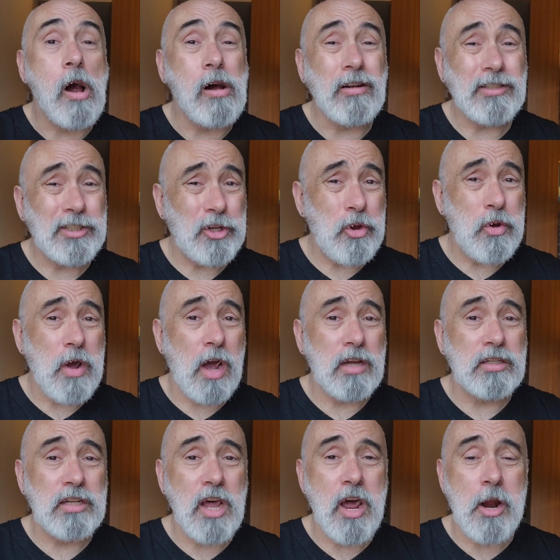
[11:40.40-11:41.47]
I'll see you
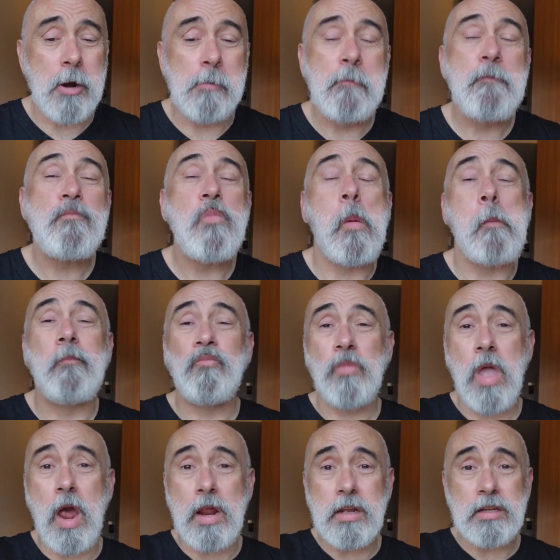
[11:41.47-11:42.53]
guys later.
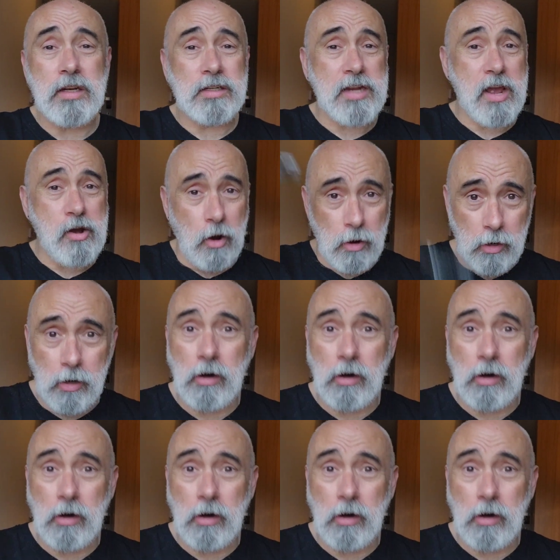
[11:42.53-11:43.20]
I need to take